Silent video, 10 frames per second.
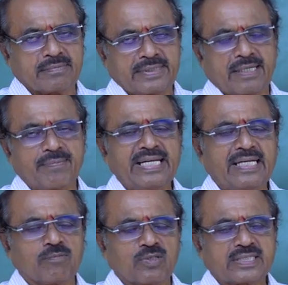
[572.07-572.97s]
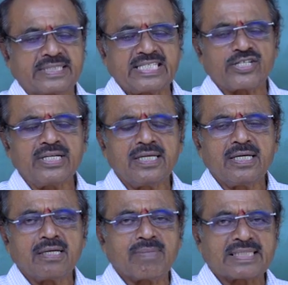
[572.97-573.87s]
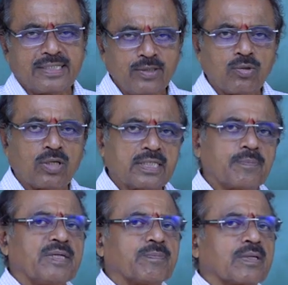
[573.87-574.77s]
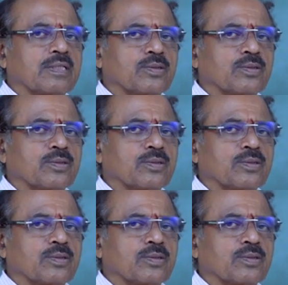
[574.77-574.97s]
their medium was teaching, but you other people,